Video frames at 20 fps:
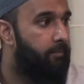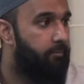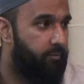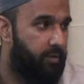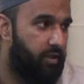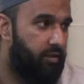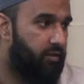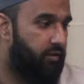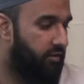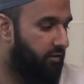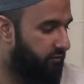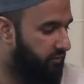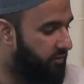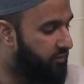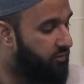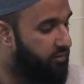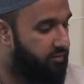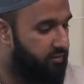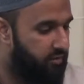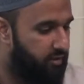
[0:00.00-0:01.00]
Barakallah,
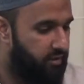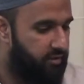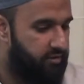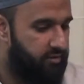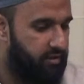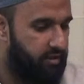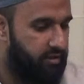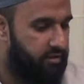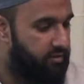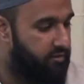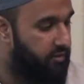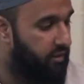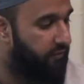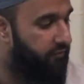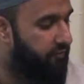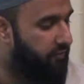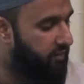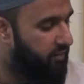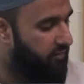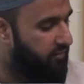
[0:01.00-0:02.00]
because it's
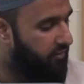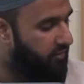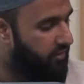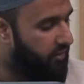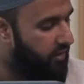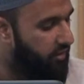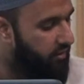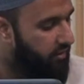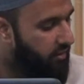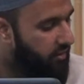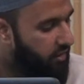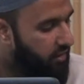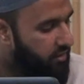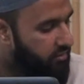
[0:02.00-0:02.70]
definite, okay?